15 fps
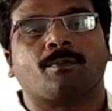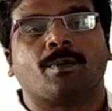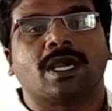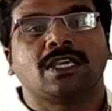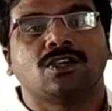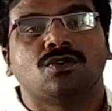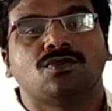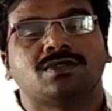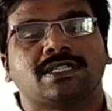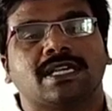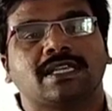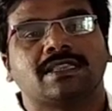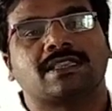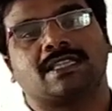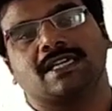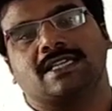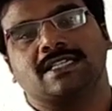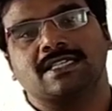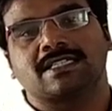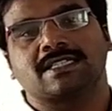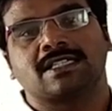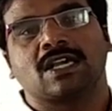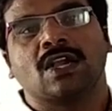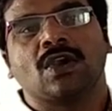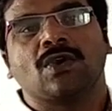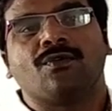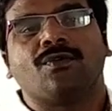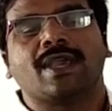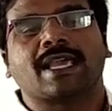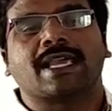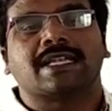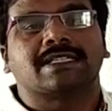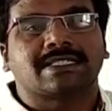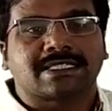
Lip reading: By using this, we can